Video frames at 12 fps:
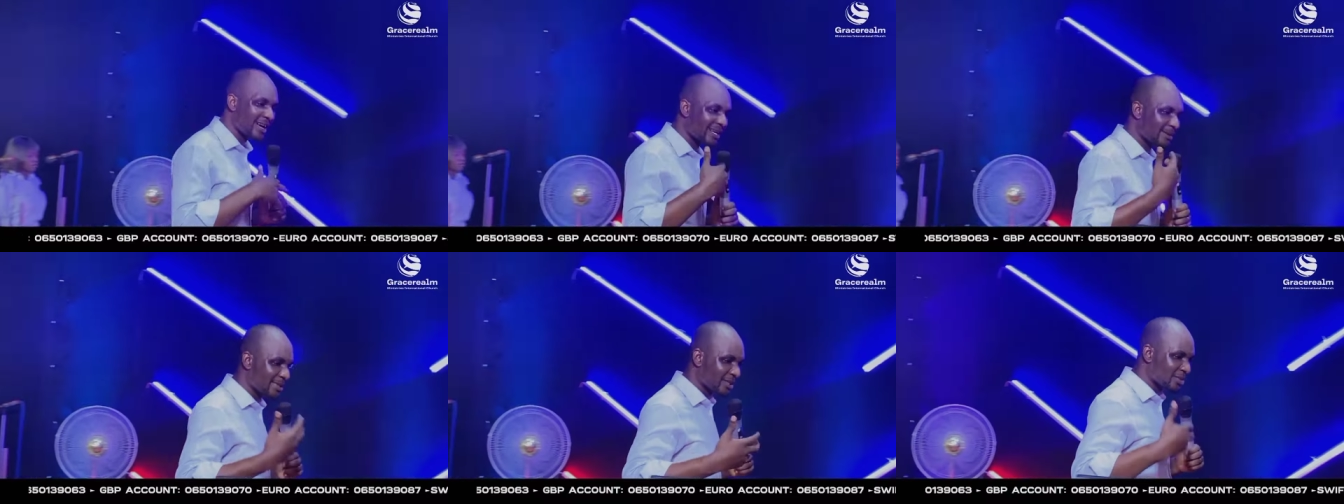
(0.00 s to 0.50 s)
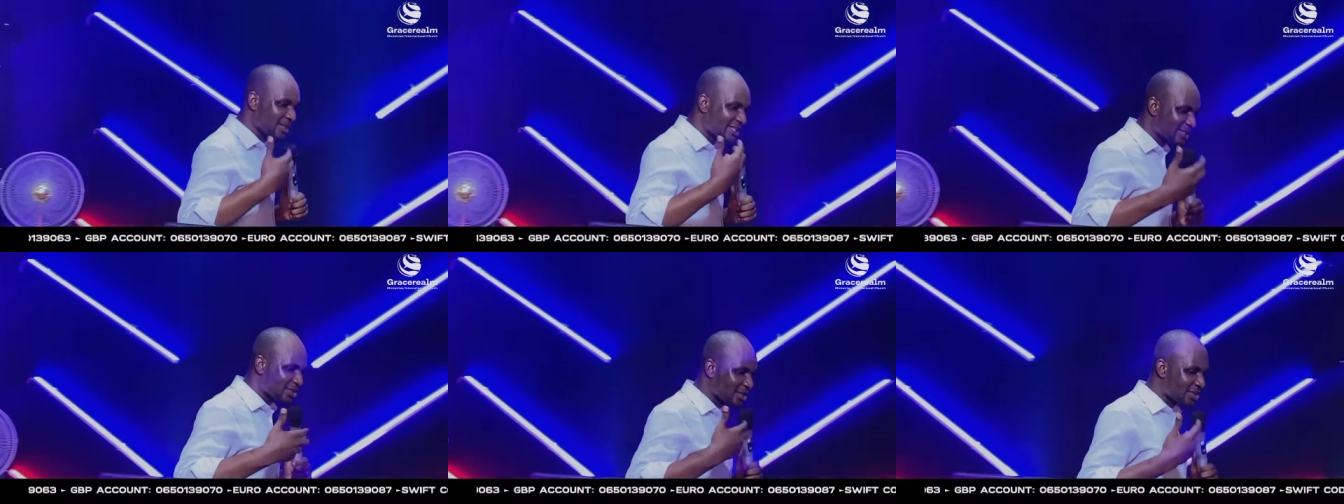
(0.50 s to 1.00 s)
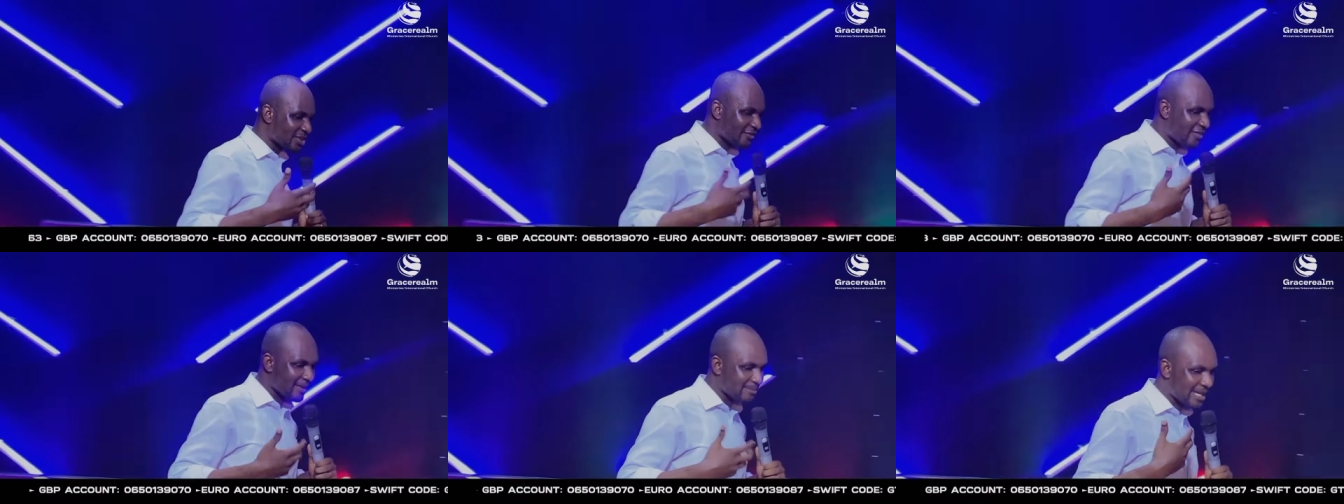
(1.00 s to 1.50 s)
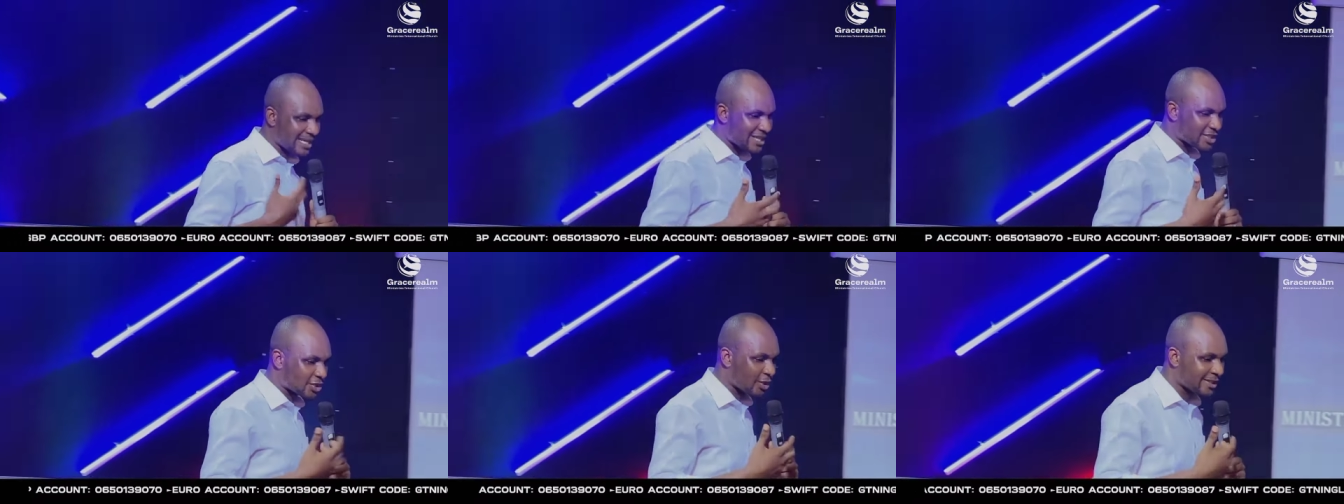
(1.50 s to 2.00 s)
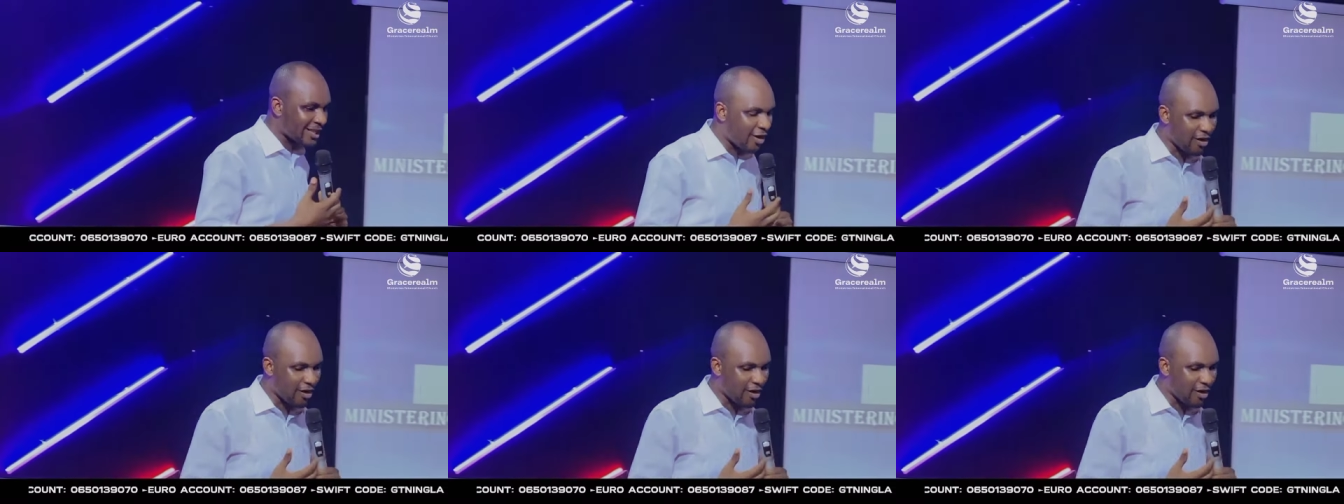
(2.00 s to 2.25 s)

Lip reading: And I began to listen to each of them, and I saw the